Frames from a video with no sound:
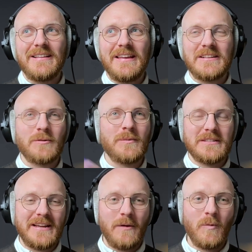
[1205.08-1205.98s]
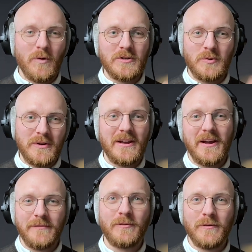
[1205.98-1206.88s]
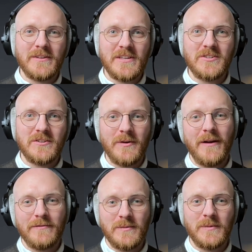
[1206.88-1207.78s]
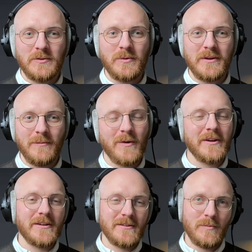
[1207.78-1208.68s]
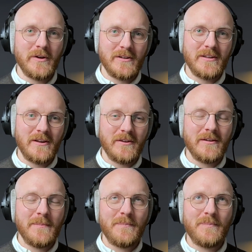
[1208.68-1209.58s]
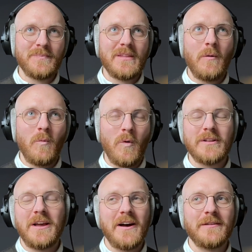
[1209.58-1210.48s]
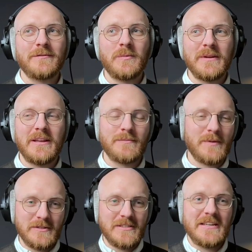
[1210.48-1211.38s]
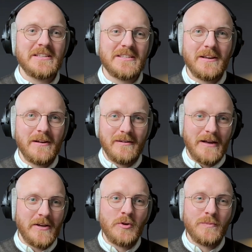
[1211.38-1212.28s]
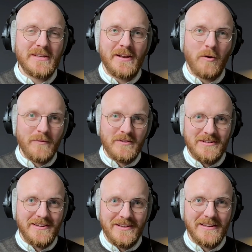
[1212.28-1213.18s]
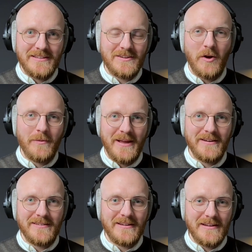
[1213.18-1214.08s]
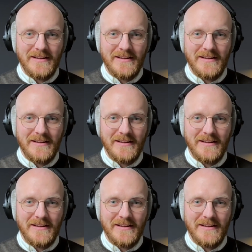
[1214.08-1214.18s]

it's always like a walkie-talkie kind of conversation. You have someone talking one and the other. What kind of communication? Because a CubeSat obviously is unmanned. Like,